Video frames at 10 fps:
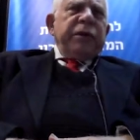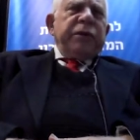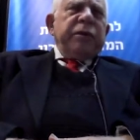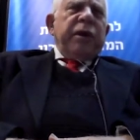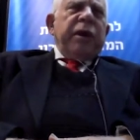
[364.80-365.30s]

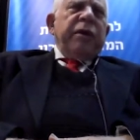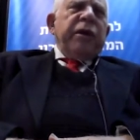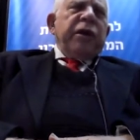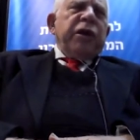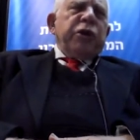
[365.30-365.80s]
who are
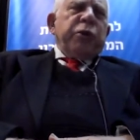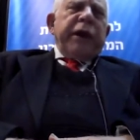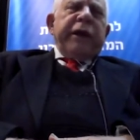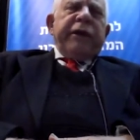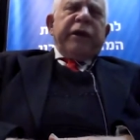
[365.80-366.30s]

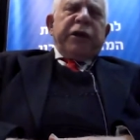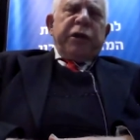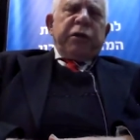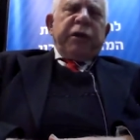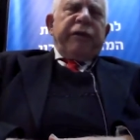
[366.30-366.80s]
training their
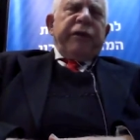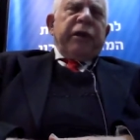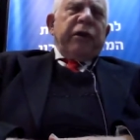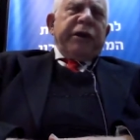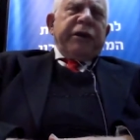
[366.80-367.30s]
children for the
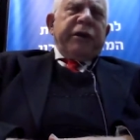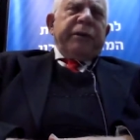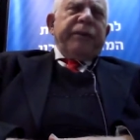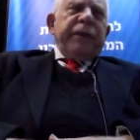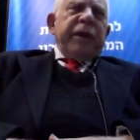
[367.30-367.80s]
long
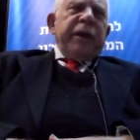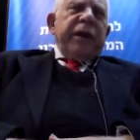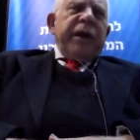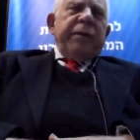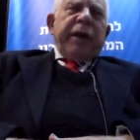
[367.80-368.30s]
term
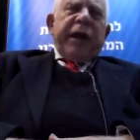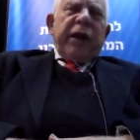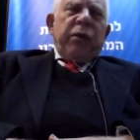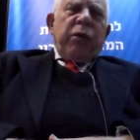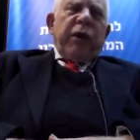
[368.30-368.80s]
in making
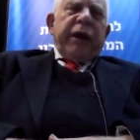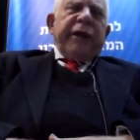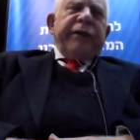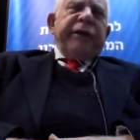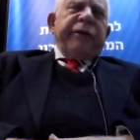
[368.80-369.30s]
a war
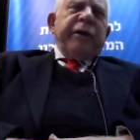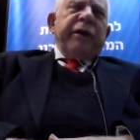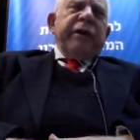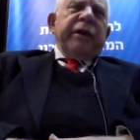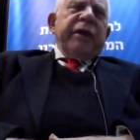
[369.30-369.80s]
against Israel
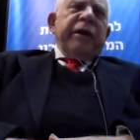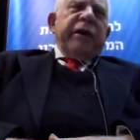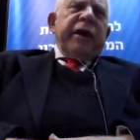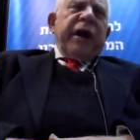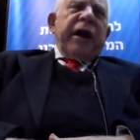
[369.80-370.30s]

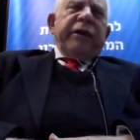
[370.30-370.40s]
under